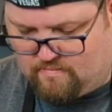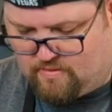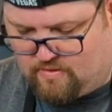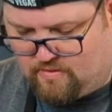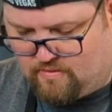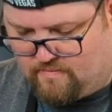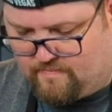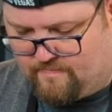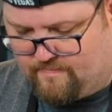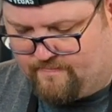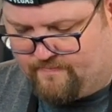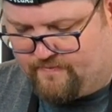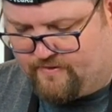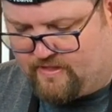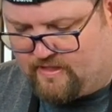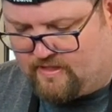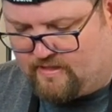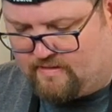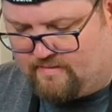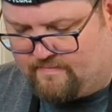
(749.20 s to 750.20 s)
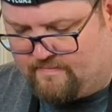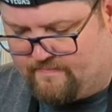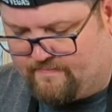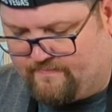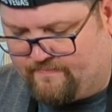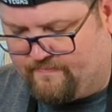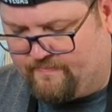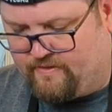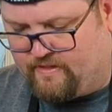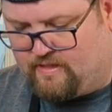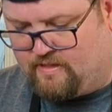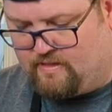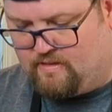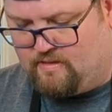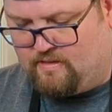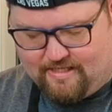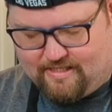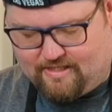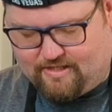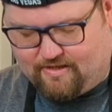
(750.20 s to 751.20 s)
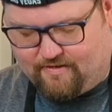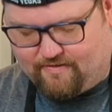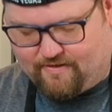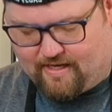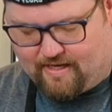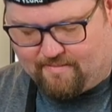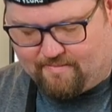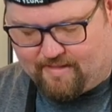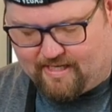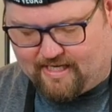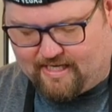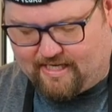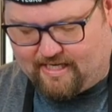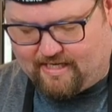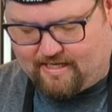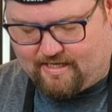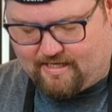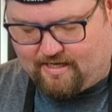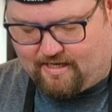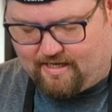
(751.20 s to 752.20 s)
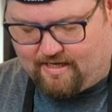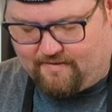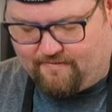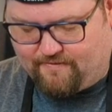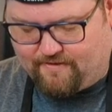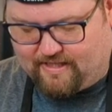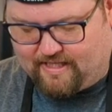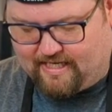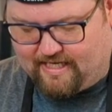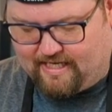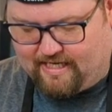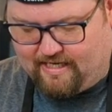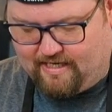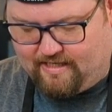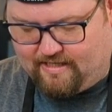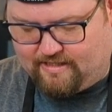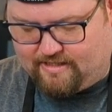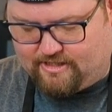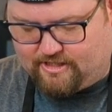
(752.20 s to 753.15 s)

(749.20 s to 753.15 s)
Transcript: Boom, done. So I've got my cod fillet.